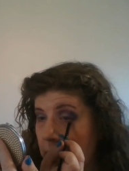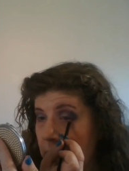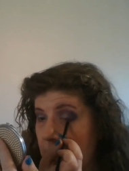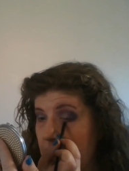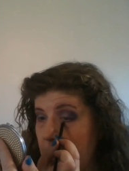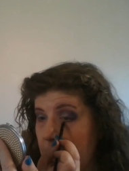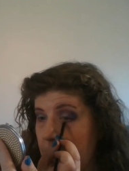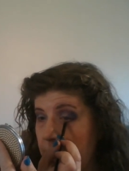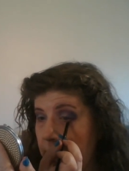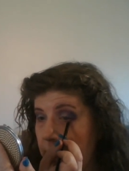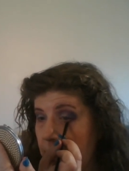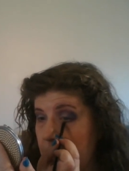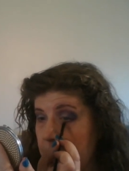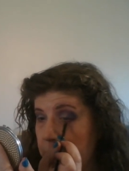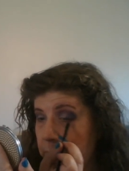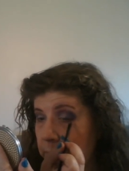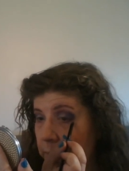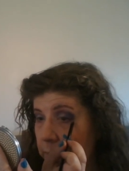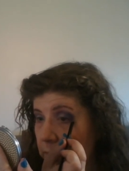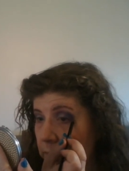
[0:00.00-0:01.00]
and
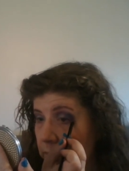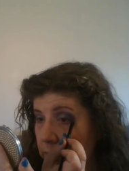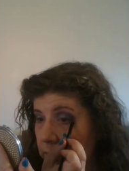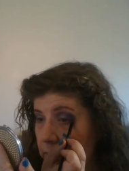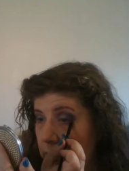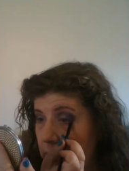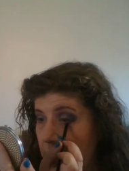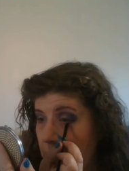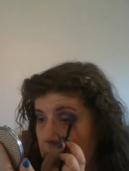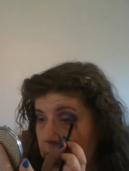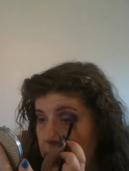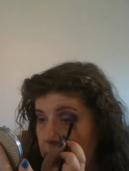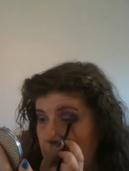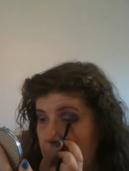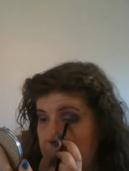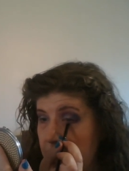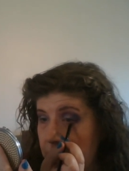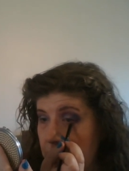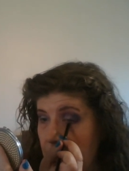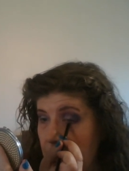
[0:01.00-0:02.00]
then move it over
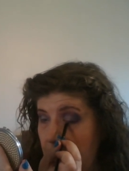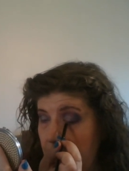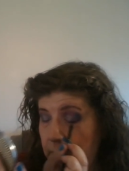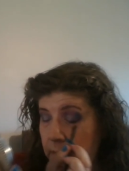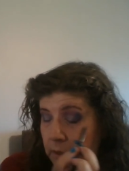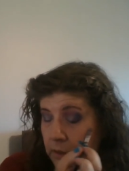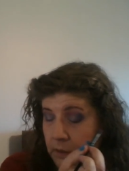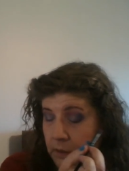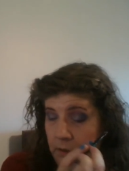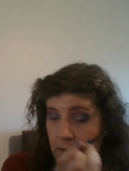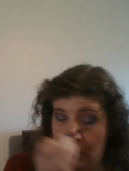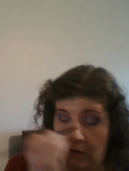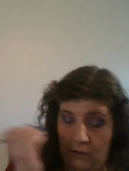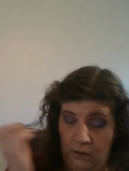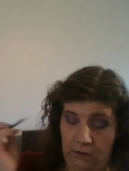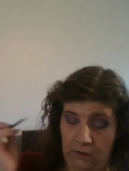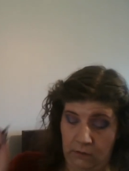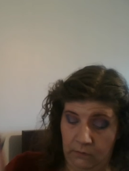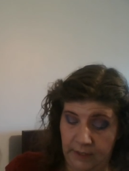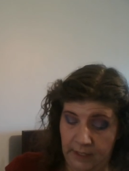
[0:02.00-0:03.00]
midway
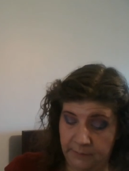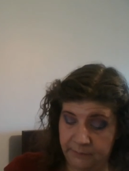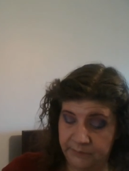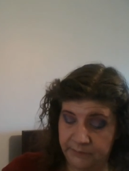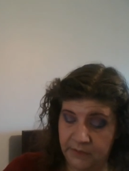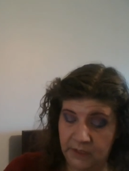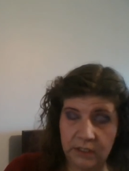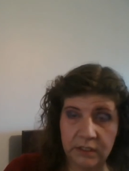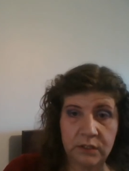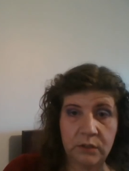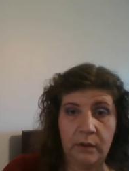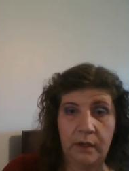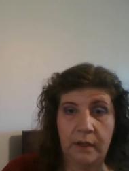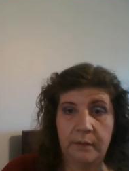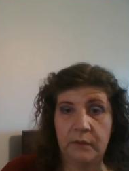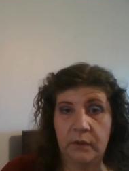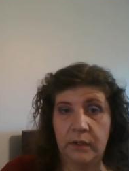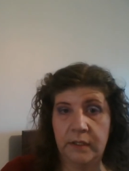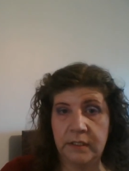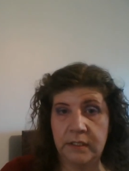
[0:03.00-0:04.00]
okay so
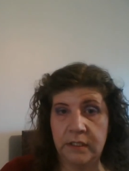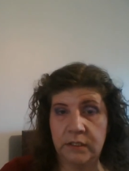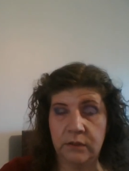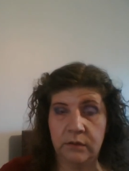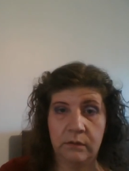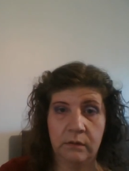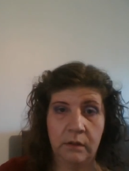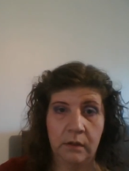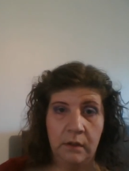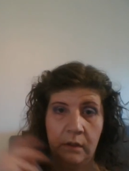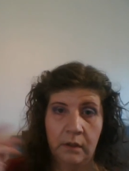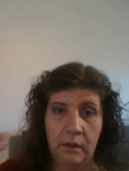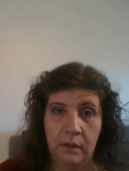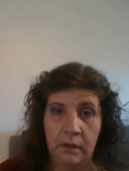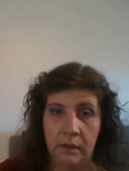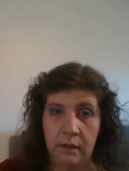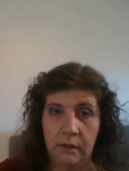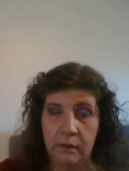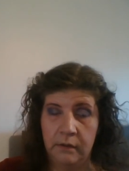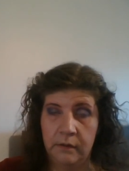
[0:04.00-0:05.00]
I'm going to do
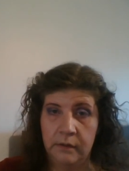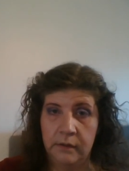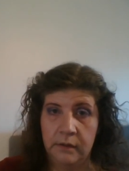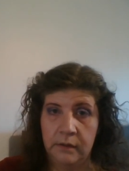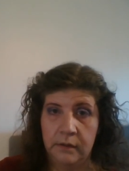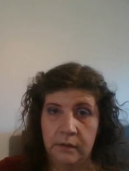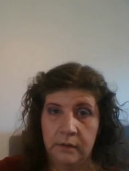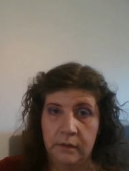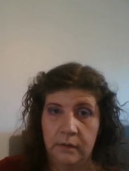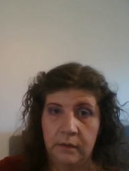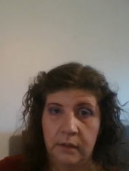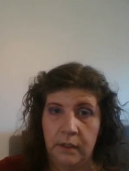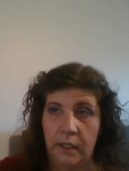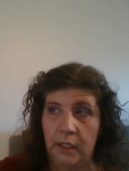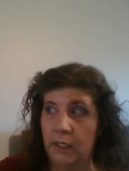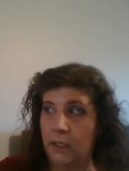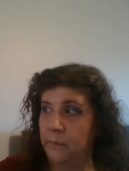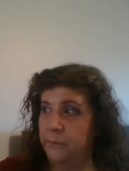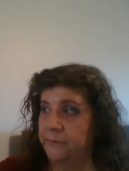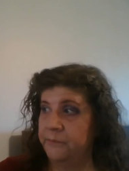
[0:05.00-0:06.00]

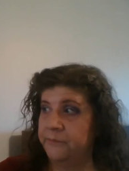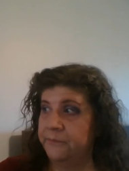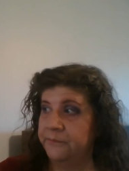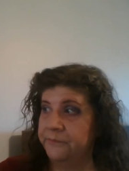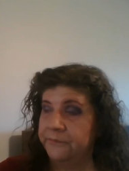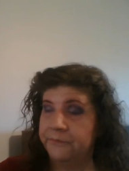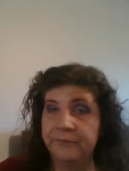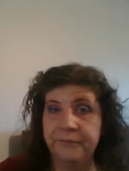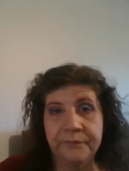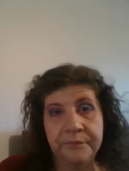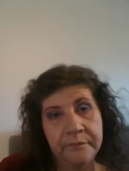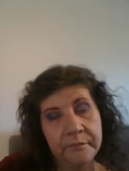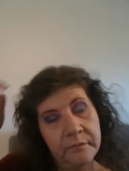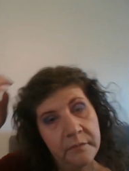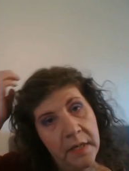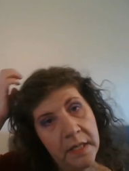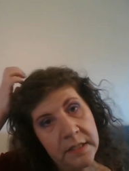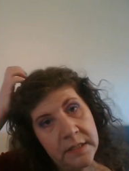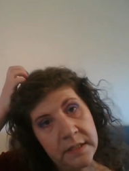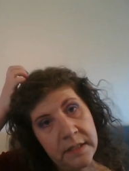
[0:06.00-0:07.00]
um,
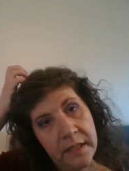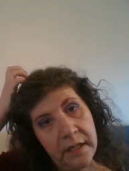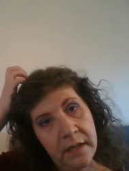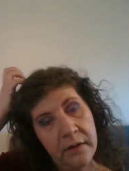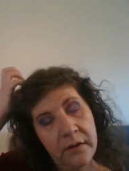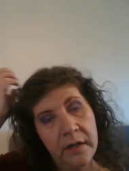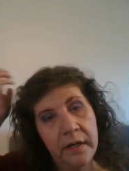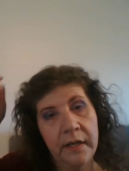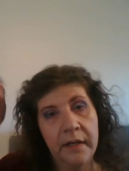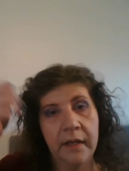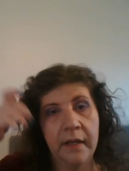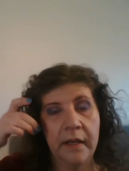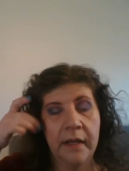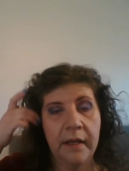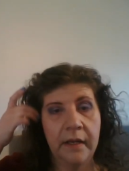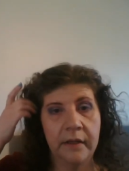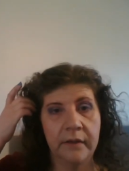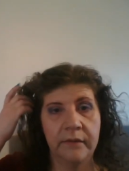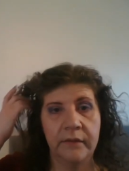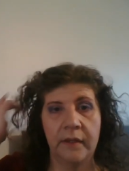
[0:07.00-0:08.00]
mascara
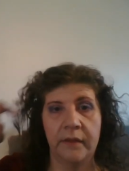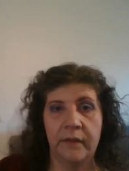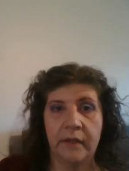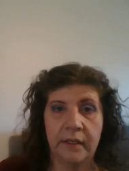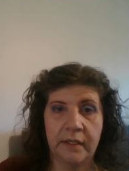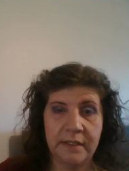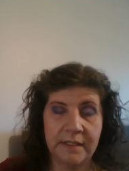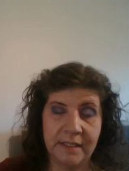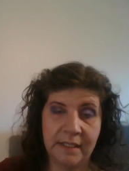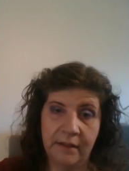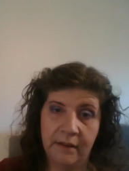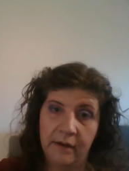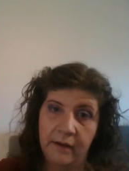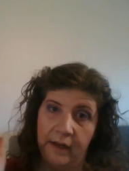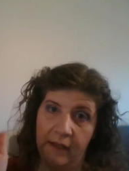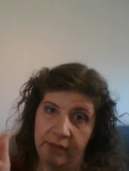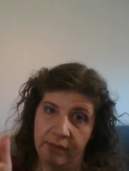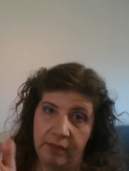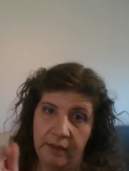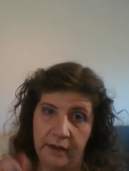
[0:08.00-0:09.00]
and then the concealer
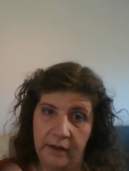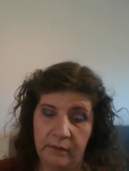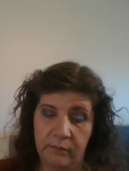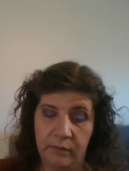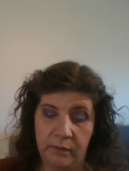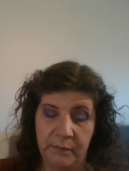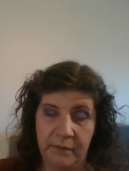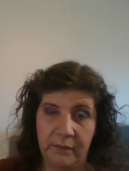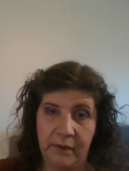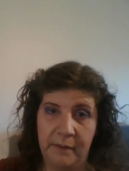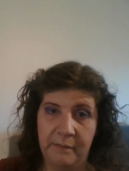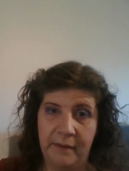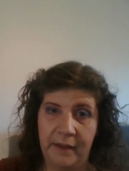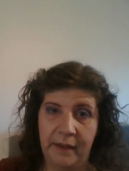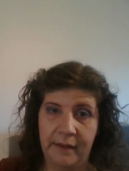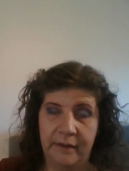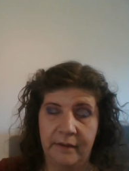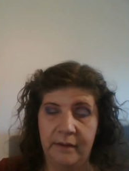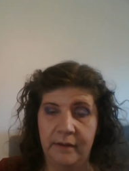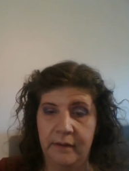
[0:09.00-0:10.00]
and then I will be right
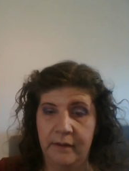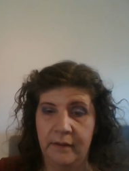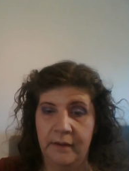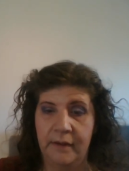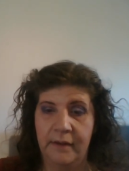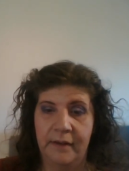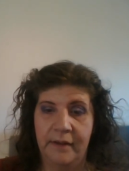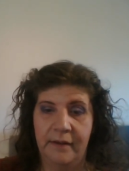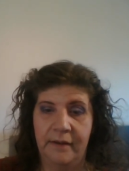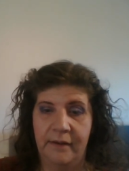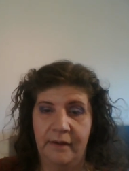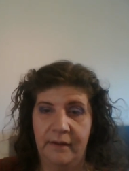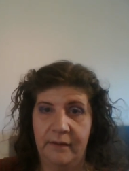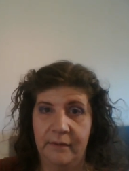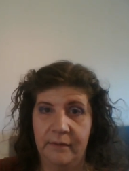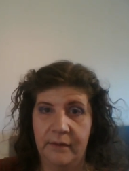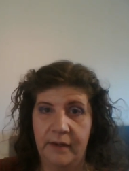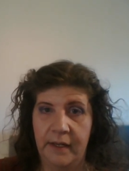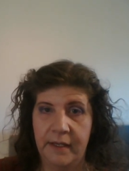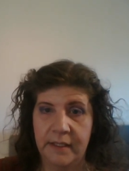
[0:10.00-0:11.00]
back
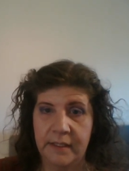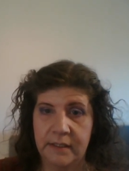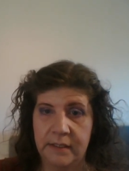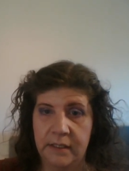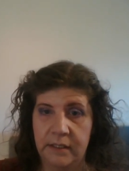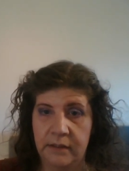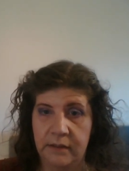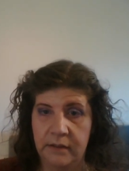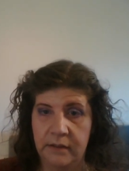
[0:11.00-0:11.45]
all right